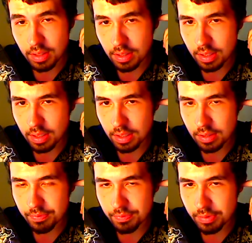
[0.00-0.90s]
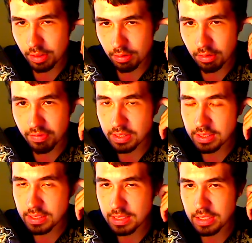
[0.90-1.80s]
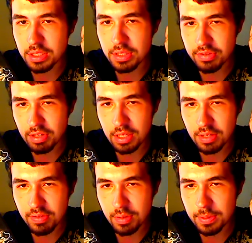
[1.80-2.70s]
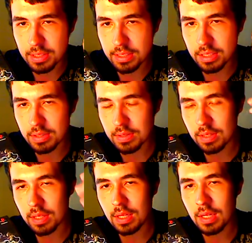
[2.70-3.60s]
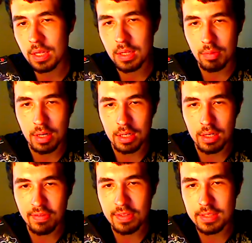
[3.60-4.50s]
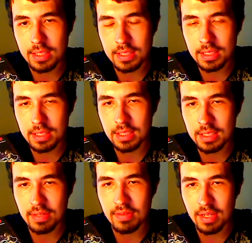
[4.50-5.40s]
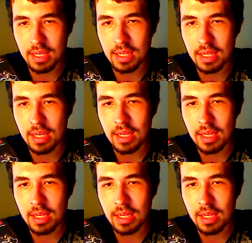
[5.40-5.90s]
The physics engine is very good for the PS2. Ragdoll physics and stuff like that.